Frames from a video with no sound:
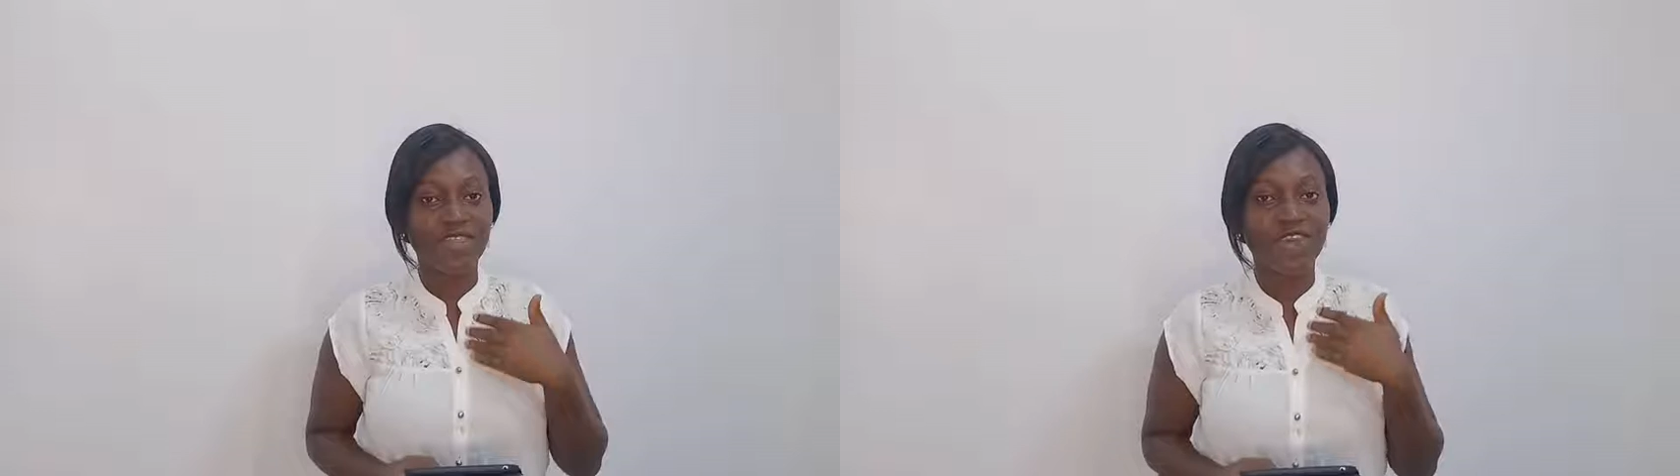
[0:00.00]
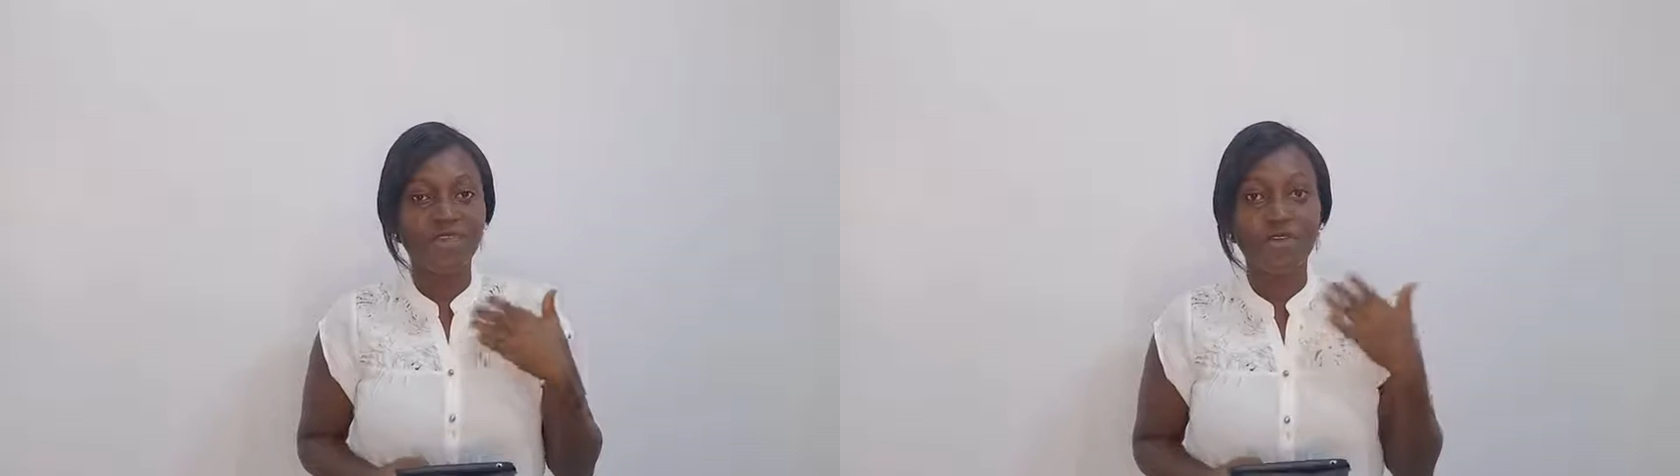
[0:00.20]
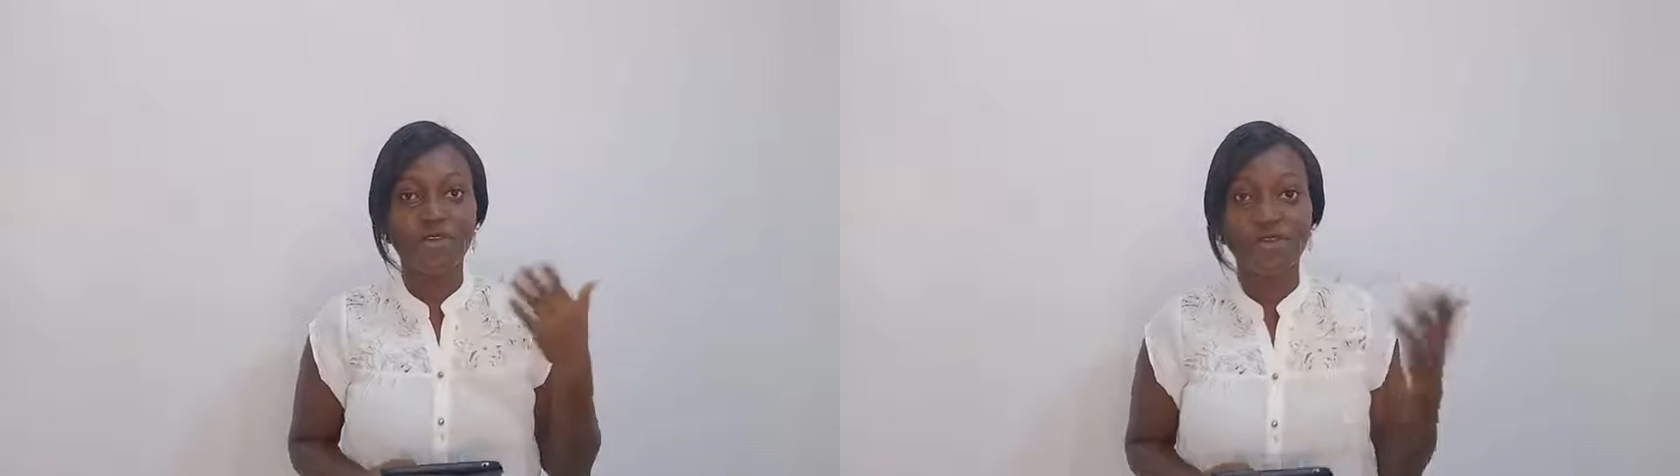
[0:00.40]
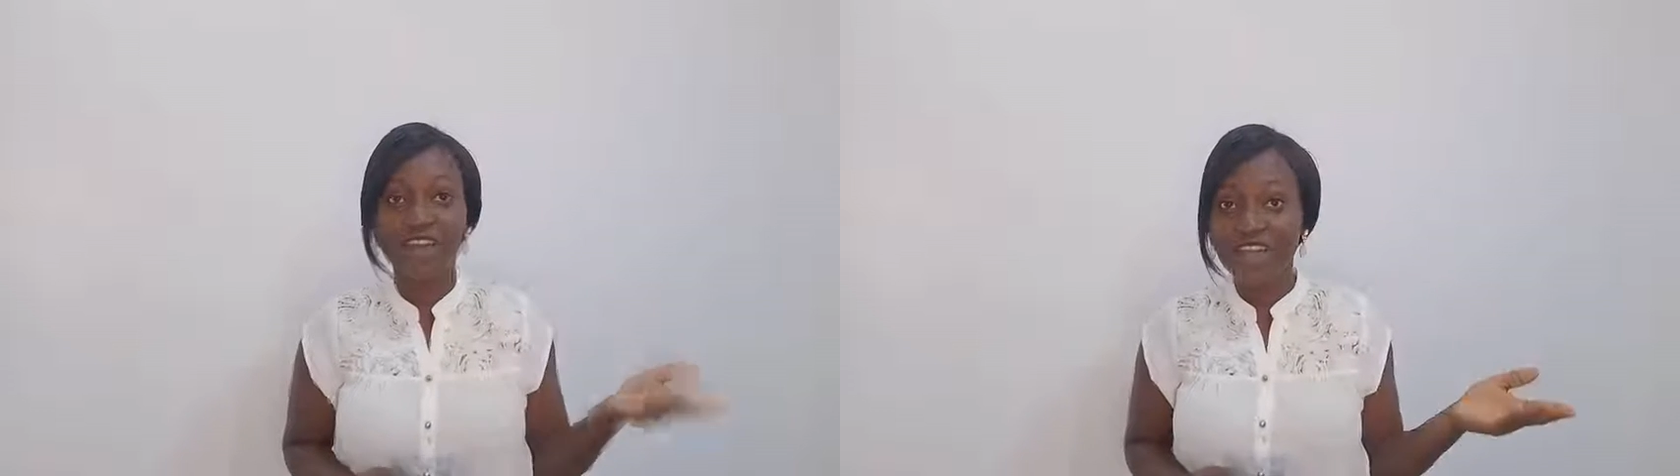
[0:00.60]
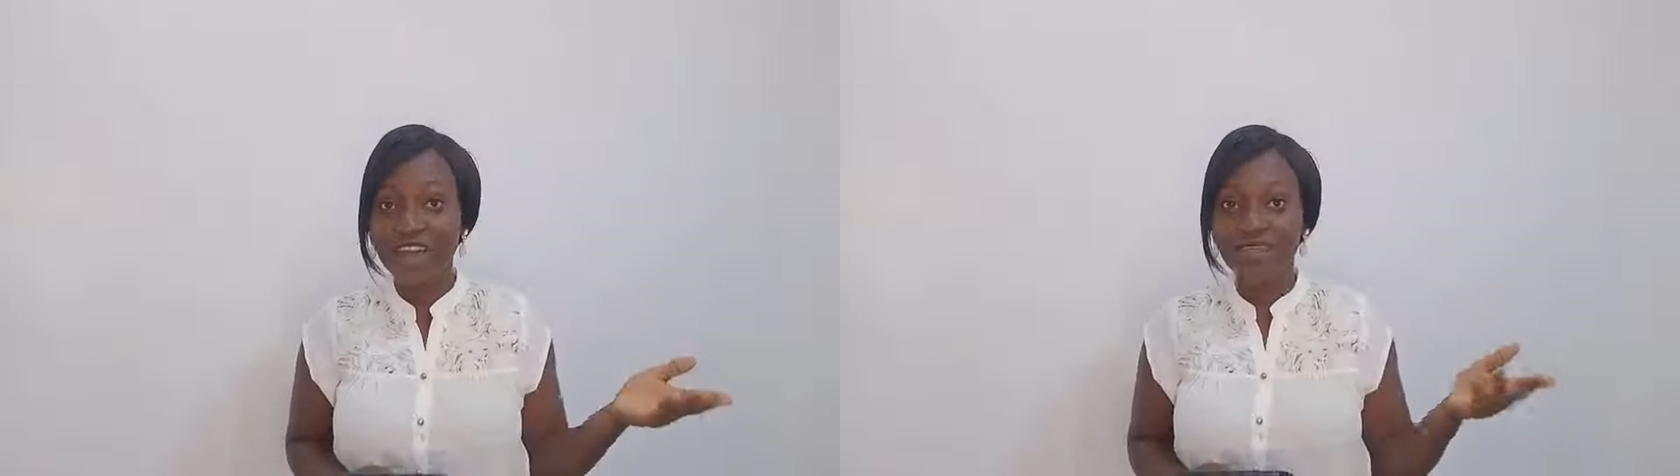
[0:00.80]
whether you're a
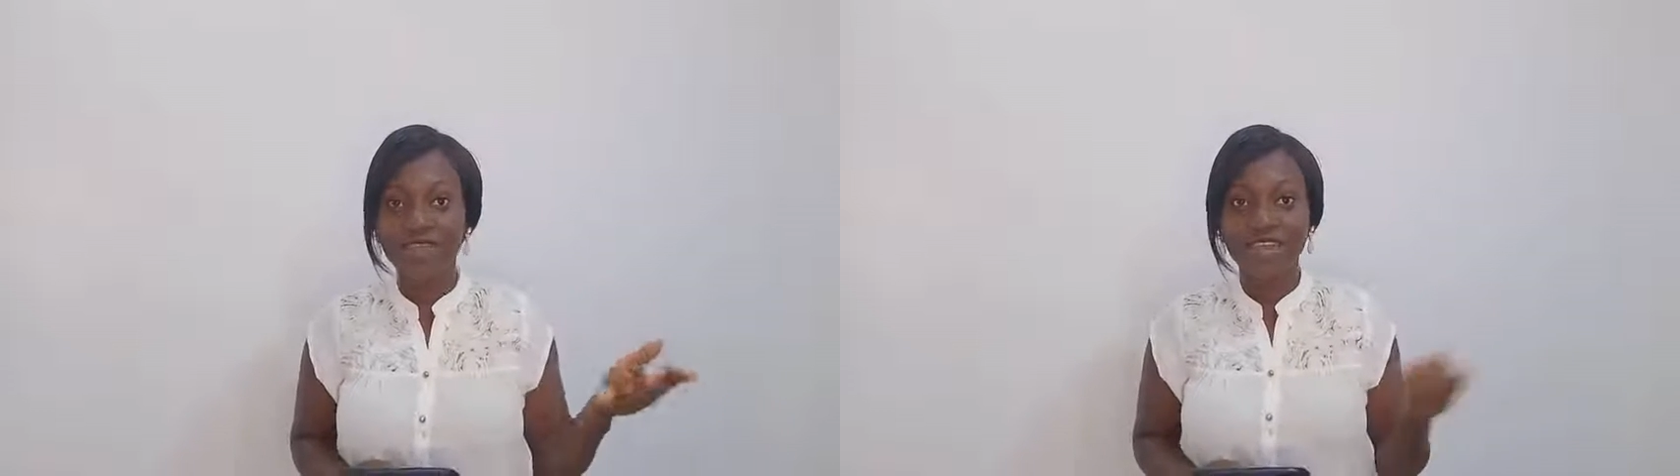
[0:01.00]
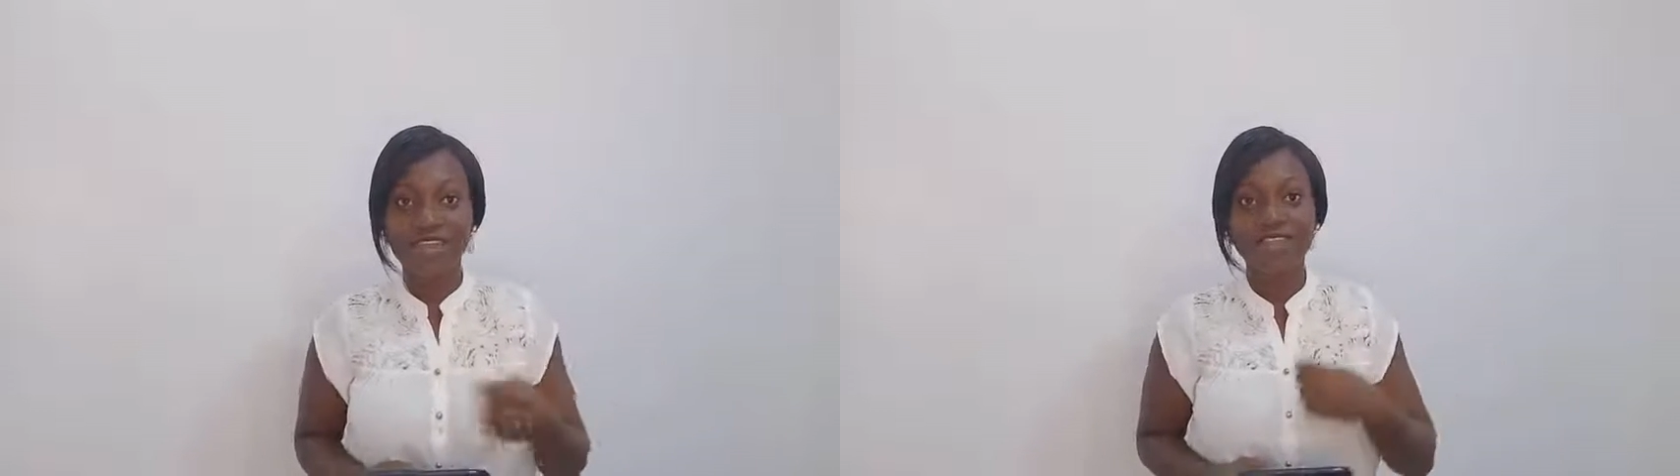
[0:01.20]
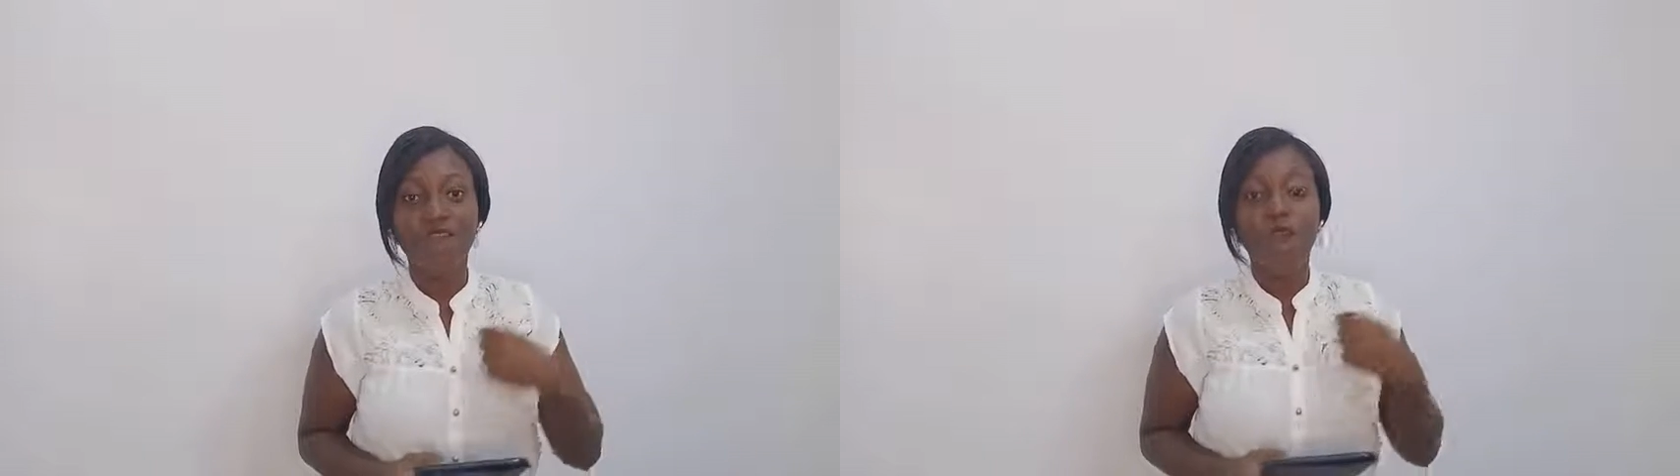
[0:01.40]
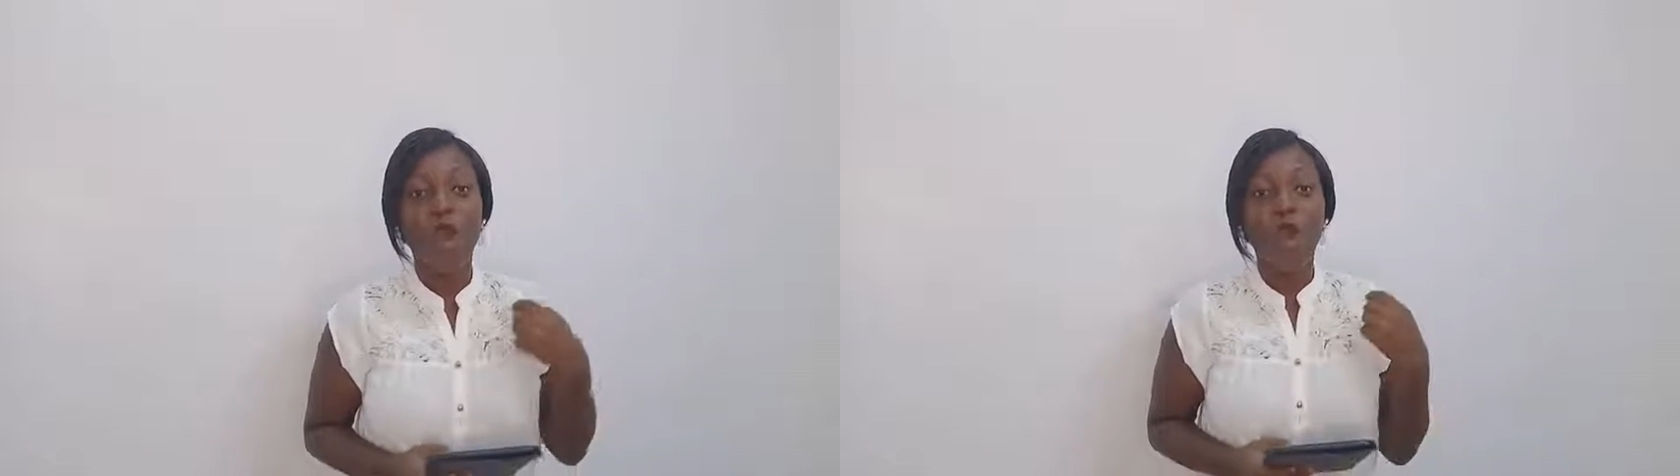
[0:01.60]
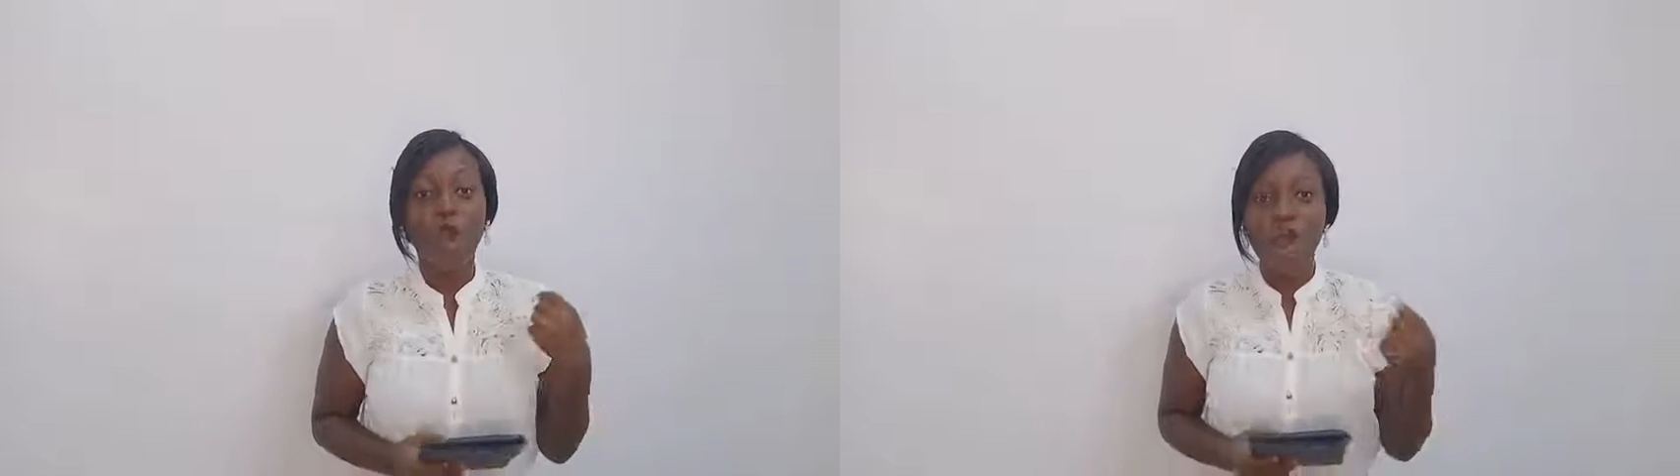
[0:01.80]
commercial student,
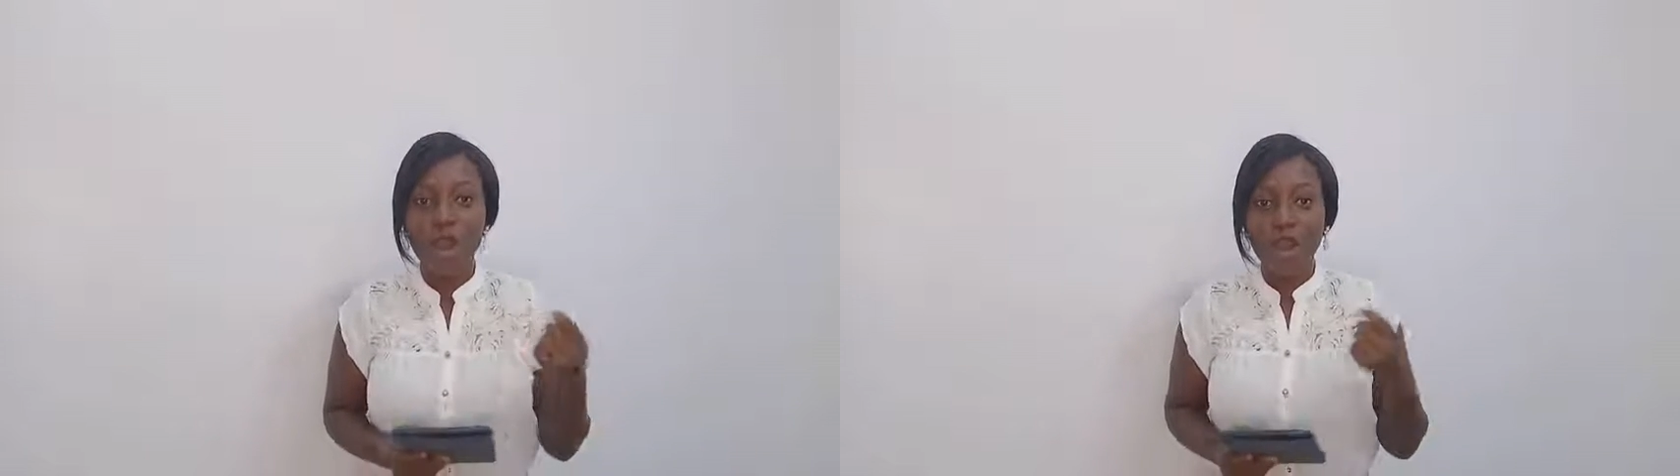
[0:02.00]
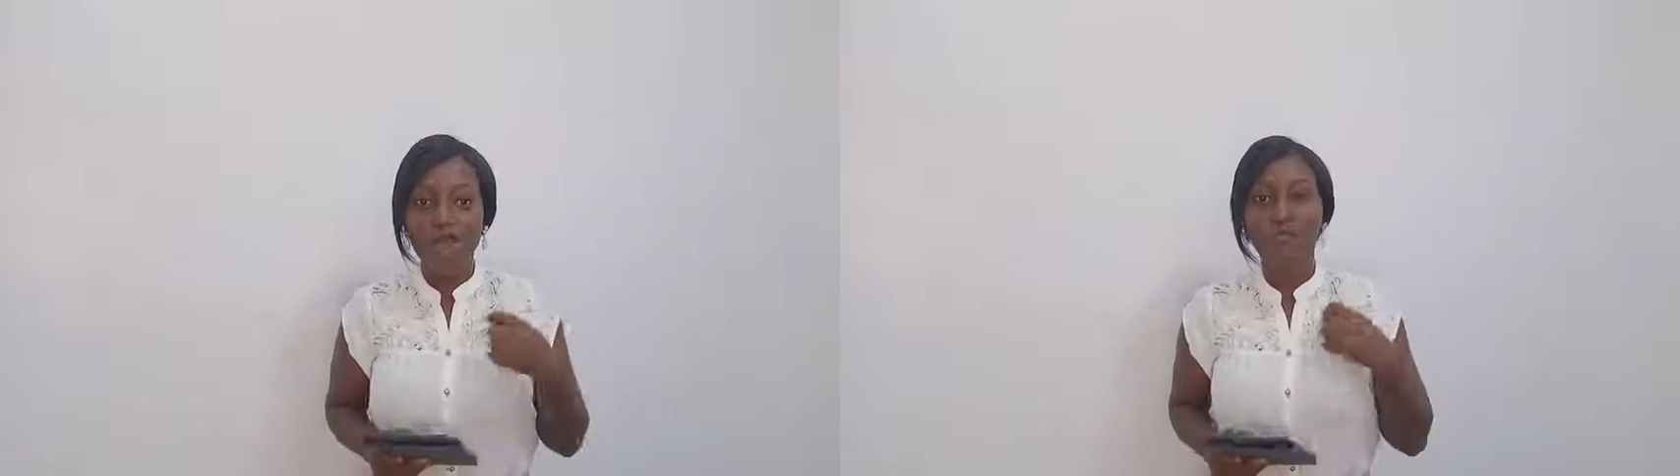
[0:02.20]
or